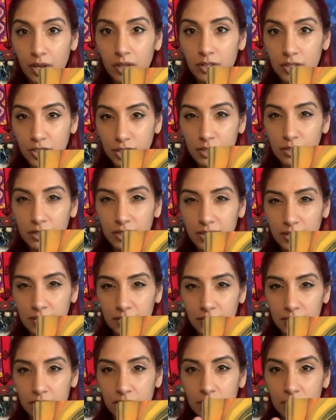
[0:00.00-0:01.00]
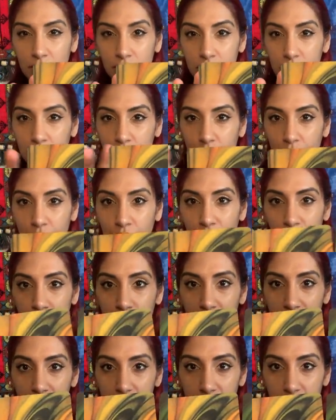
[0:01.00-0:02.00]
Do you feel
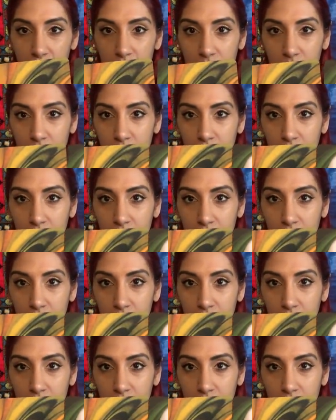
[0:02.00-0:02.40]
that?